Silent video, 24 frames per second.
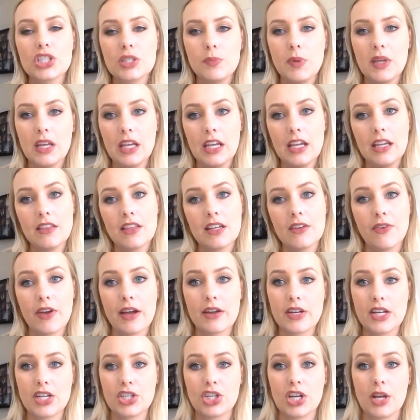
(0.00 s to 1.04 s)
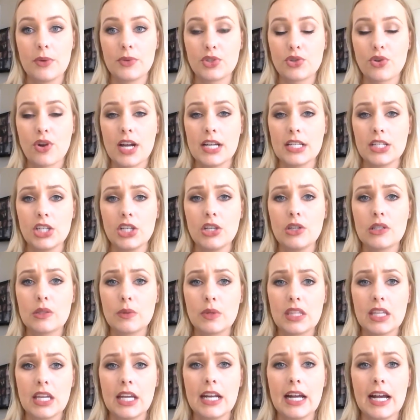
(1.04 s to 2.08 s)
just be the foundation I was trying to use
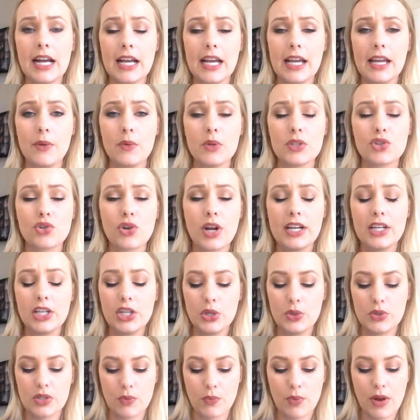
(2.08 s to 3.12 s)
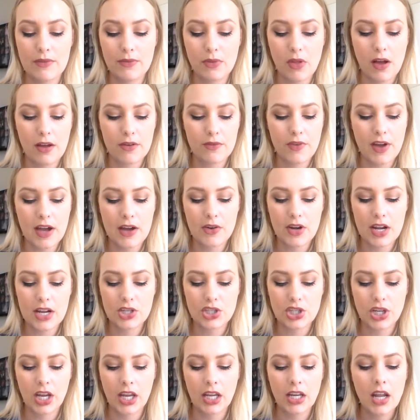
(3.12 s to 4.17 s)
with it. I was trying to use a Revlon
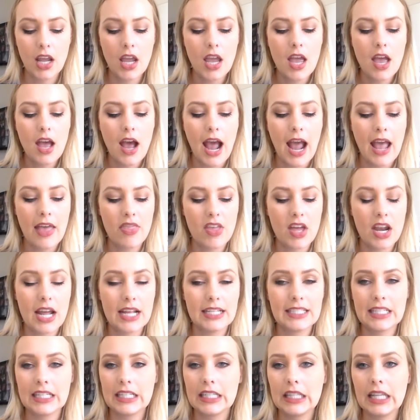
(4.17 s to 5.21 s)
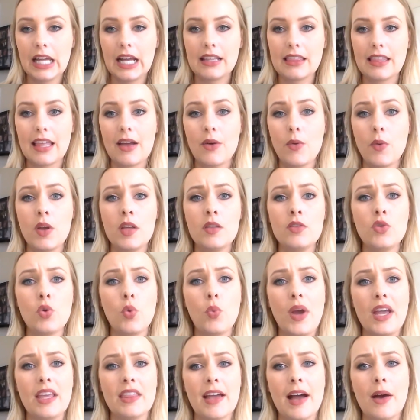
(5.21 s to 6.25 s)
foundation, and then I didn't like that, the
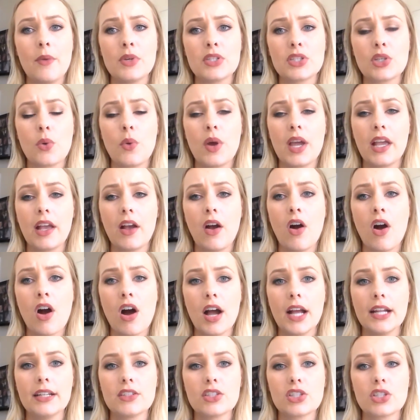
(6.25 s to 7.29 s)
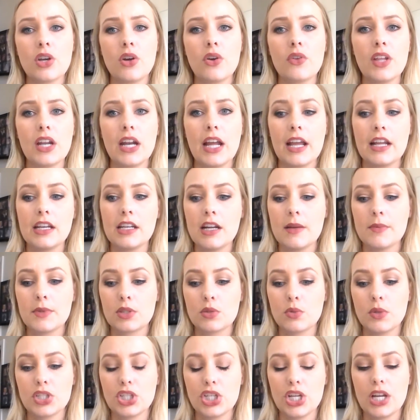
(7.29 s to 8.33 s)
way that was going on, so then I ended up
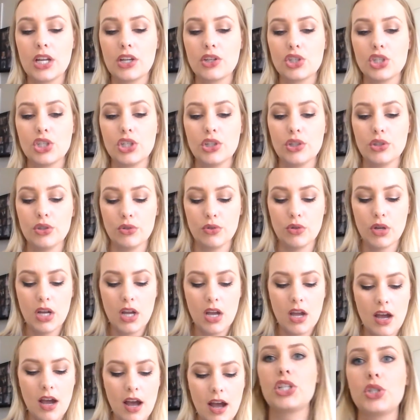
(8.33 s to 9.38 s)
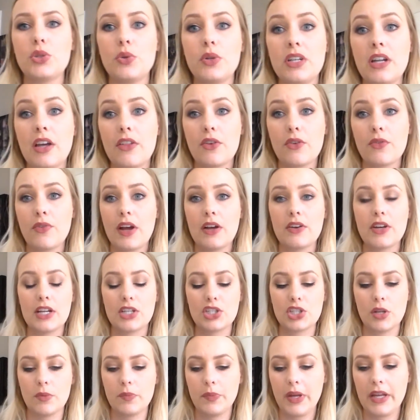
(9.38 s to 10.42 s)
switching to another
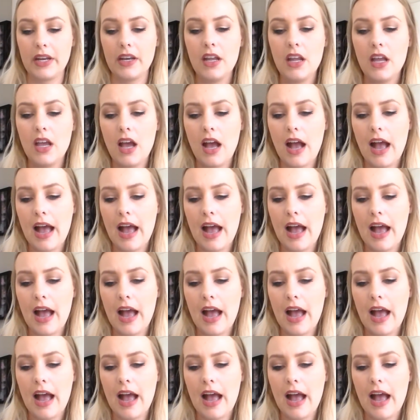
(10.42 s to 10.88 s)
foundation, but